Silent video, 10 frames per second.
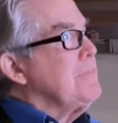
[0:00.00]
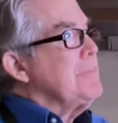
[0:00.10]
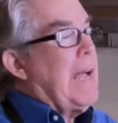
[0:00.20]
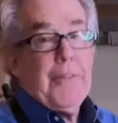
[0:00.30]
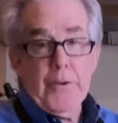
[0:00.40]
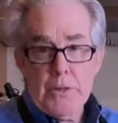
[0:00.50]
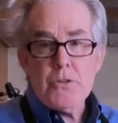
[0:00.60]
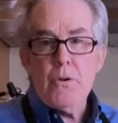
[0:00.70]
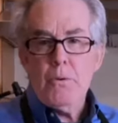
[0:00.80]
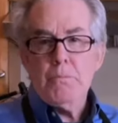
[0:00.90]
and there is
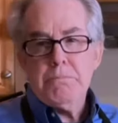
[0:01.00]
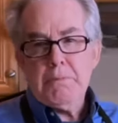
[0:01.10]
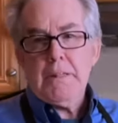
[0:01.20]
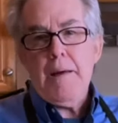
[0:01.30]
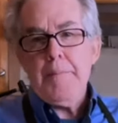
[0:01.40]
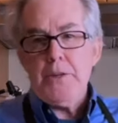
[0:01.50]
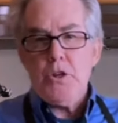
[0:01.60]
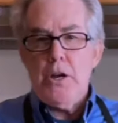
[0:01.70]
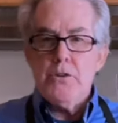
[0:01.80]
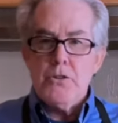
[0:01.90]
no climate
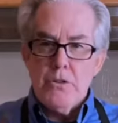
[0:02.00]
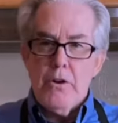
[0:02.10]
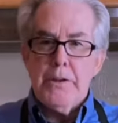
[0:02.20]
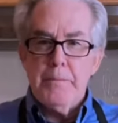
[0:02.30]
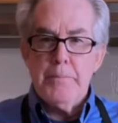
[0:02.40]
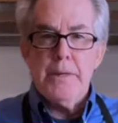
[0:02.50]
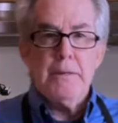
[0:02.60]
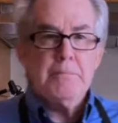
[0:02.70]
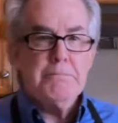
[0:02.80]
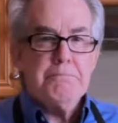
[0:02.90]
change. Sorry to be
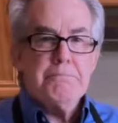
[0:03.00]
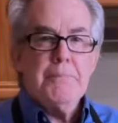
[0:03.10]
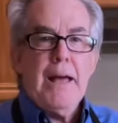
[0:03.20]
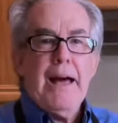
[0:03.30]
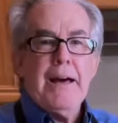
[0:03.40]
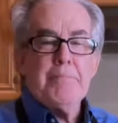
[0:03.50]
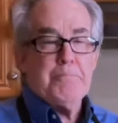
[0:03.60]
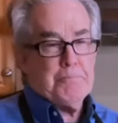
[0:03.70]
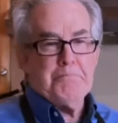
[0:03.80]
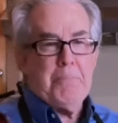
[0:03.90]
add
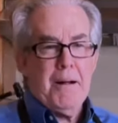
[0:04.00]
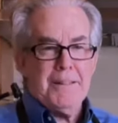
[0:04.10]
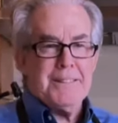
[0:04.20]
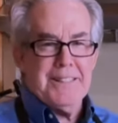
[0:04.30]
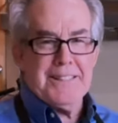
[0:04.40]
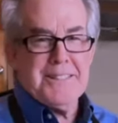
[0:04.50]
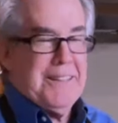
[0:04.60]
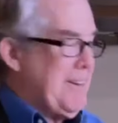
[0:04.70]
politics there.